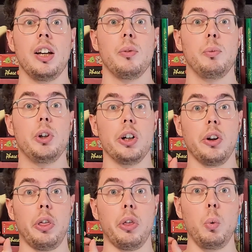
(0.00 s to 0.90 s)
We got a
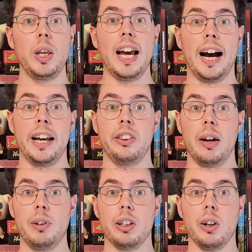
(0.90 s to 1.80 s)
3-eyed
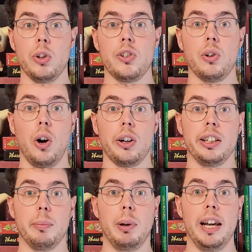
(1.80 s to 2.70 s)
devil goat
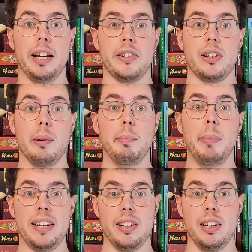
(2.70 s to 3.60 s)
stalking the players, a
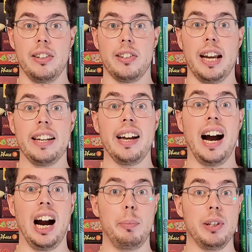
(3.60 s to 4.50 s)
basilisk and
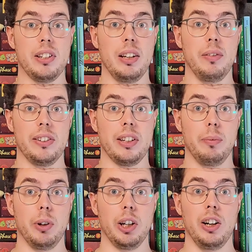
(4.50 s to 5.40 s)
harpies living
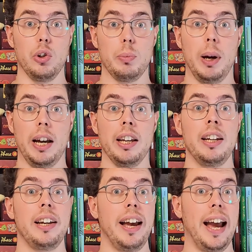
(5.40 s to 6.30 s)
somewhere close by,
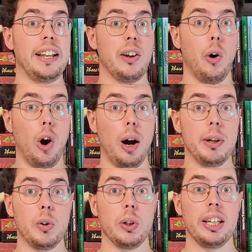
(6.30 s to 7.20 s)
and a
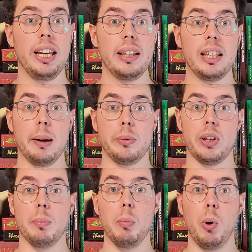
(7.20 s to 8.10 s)
hermit who kidnaps
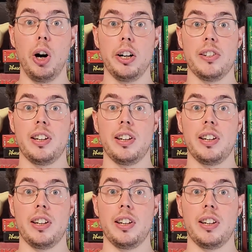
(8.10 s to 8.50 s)
and murders